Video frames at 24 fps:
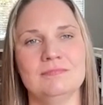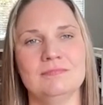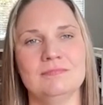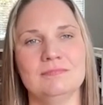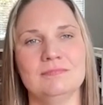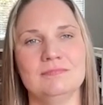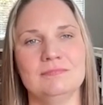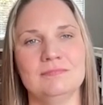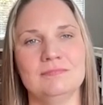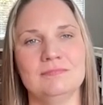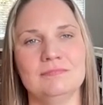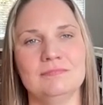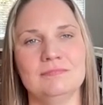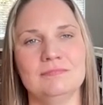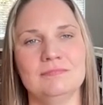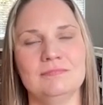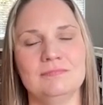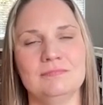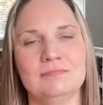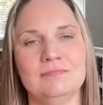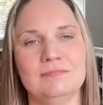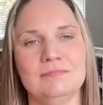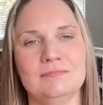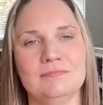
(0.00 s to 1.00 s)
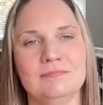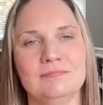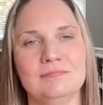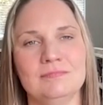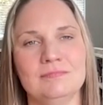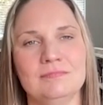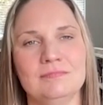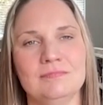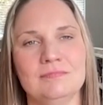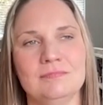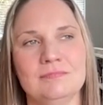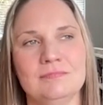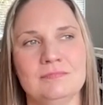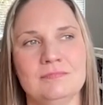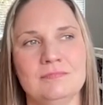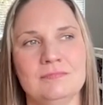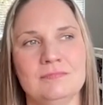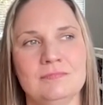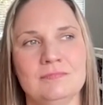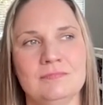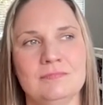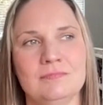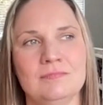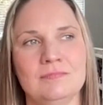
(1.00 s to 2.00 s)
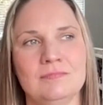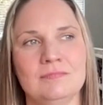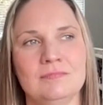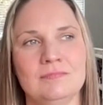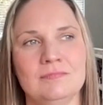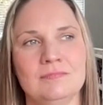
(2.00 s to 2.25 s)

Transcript: No words are spoken by the person on screen.